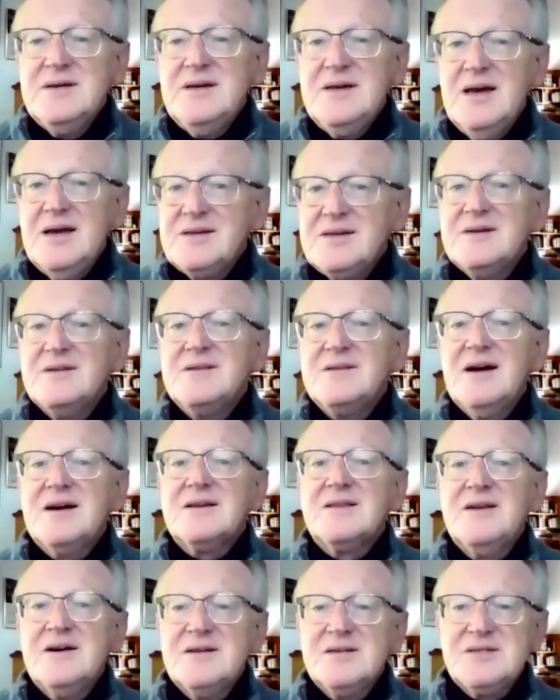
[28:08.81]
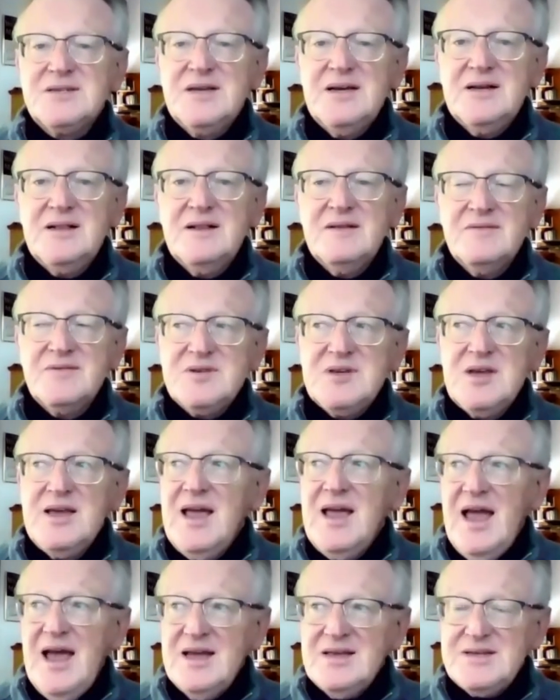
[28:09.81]
and conduct ourselves
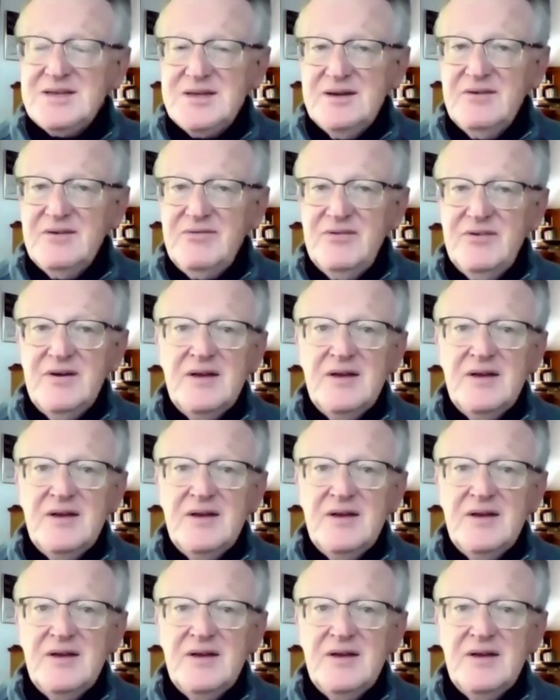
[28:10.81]
as if